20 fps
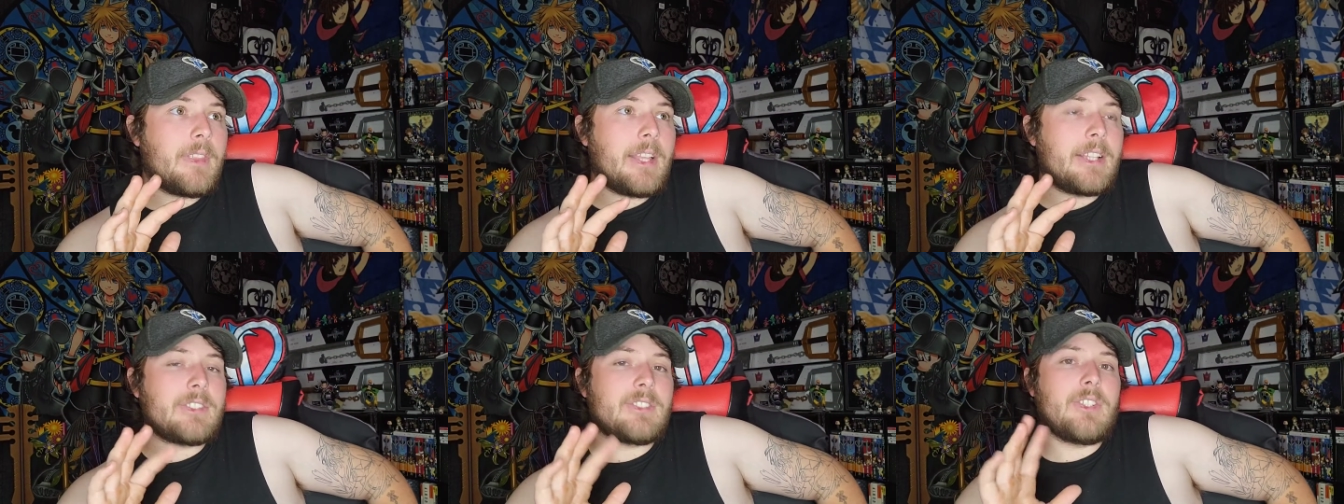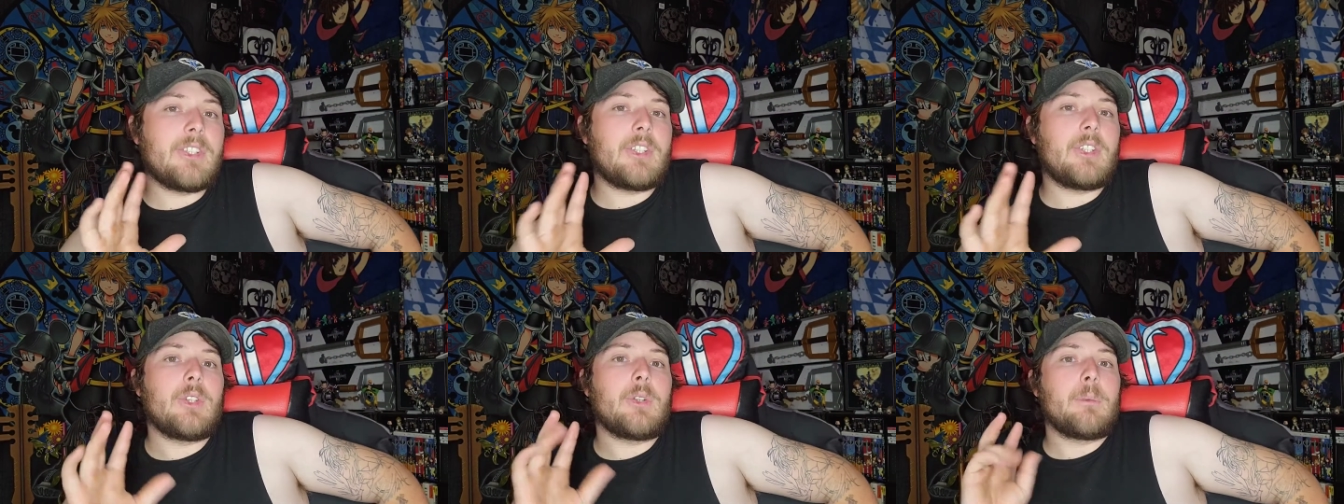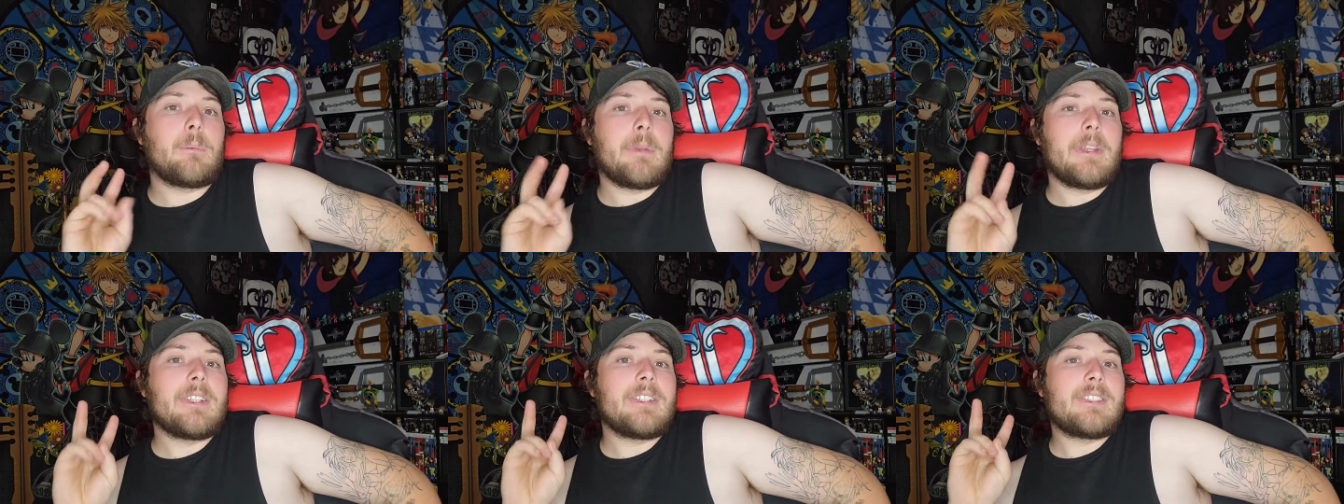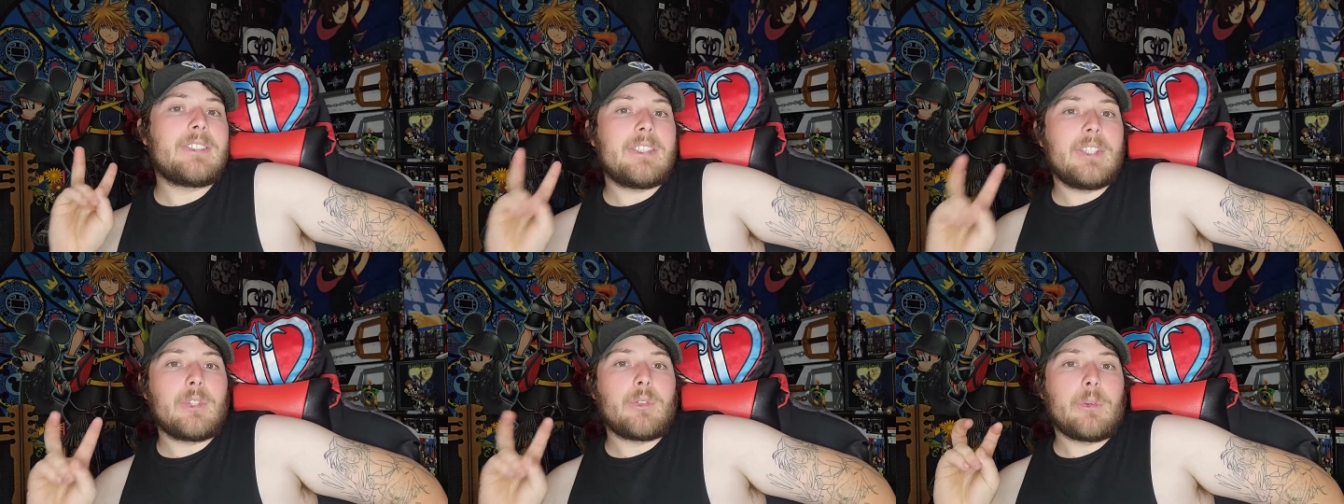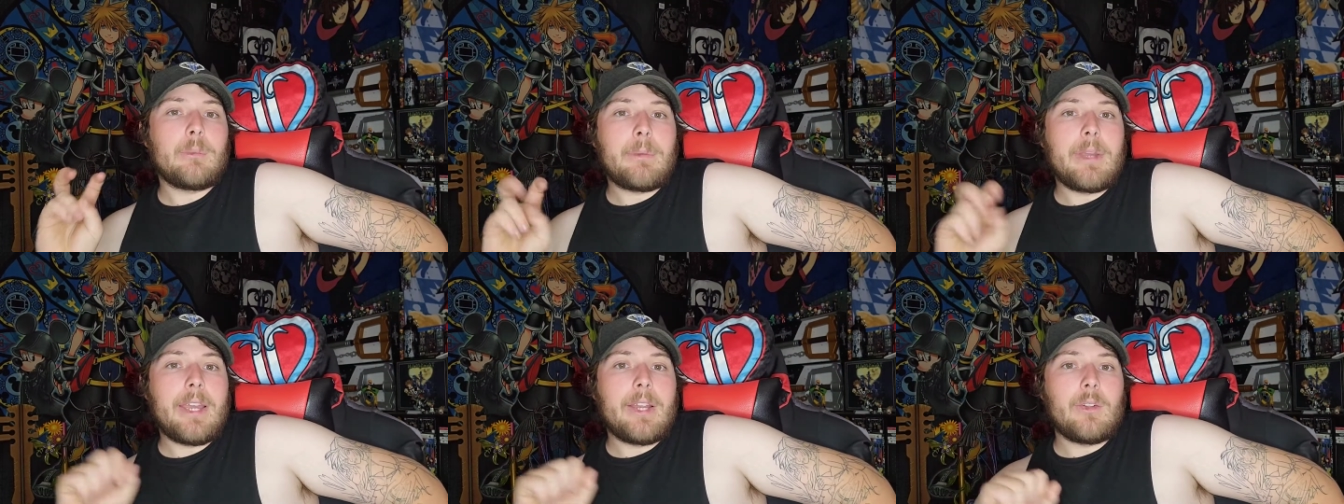That's like your big
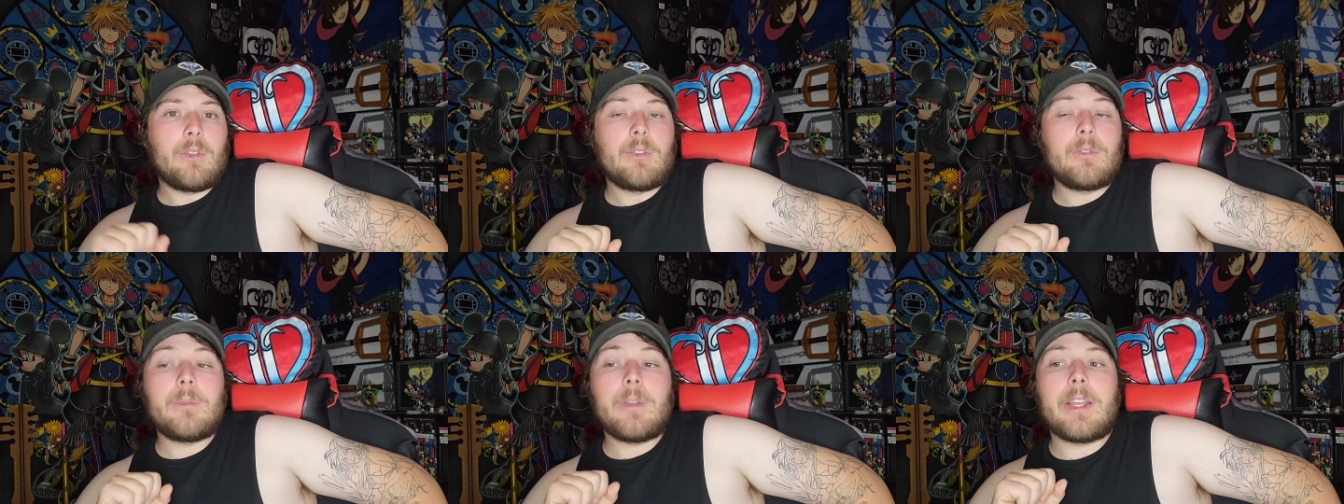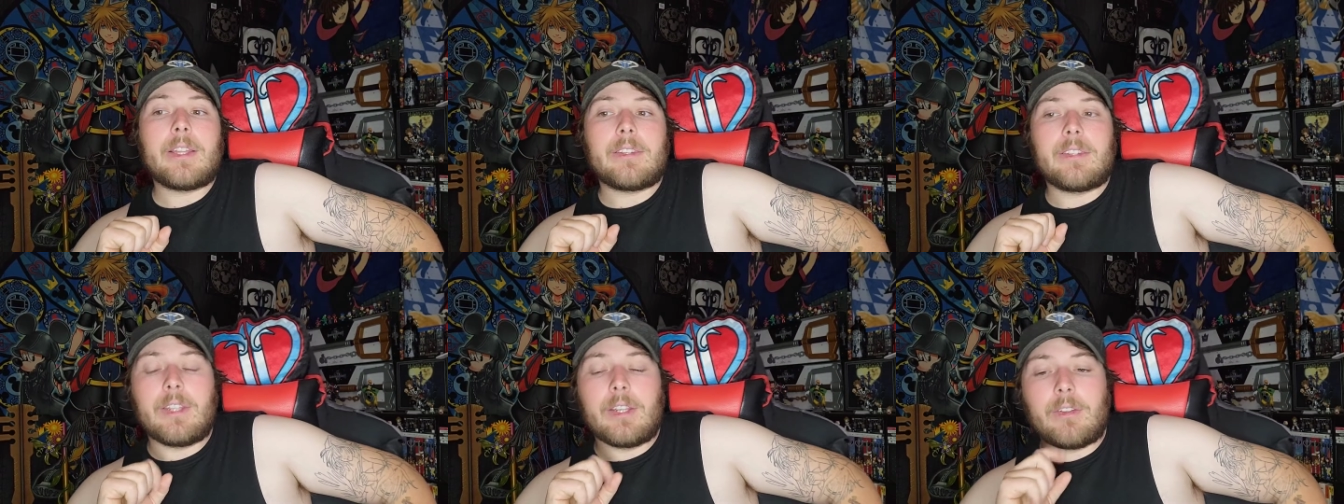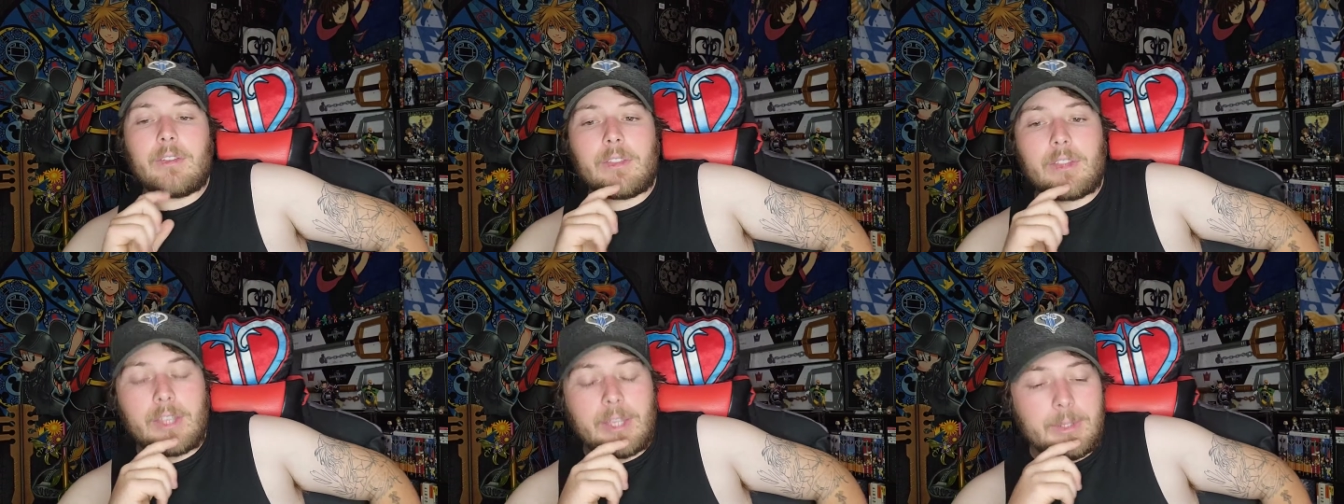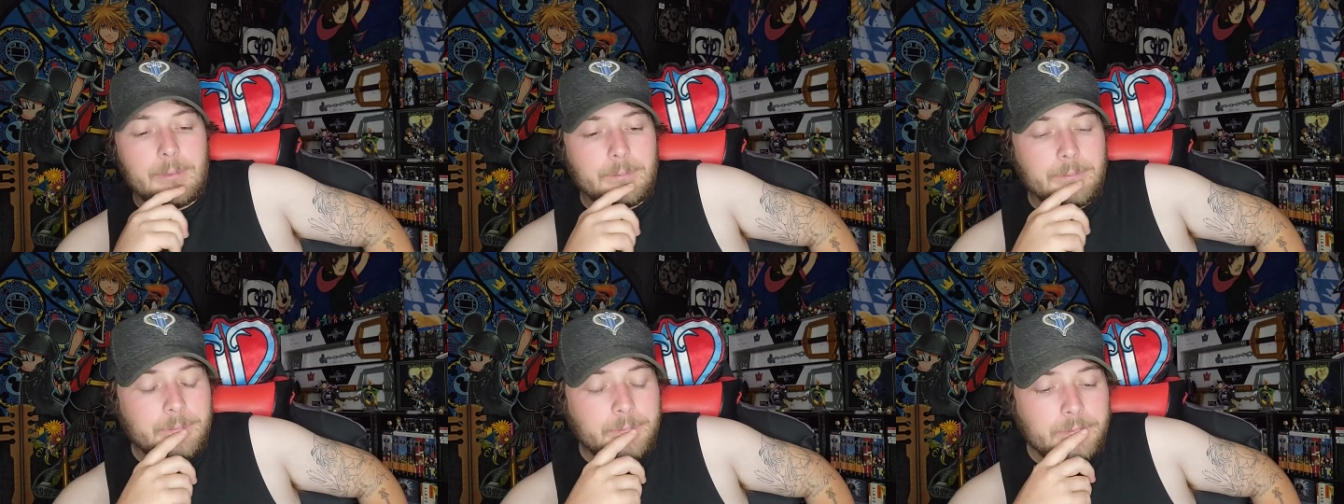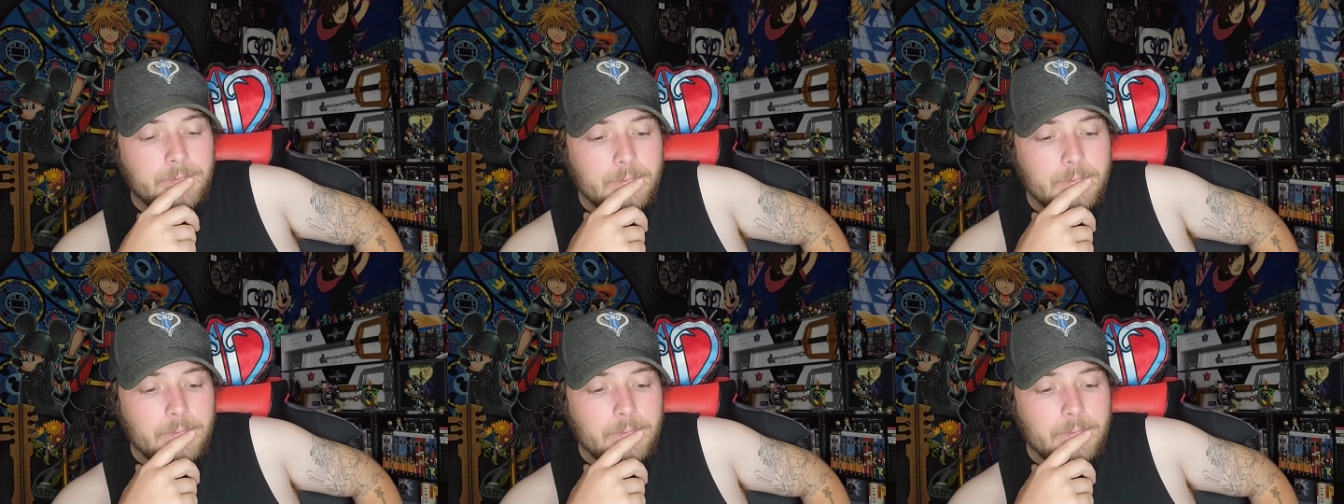secret battle at the end of the game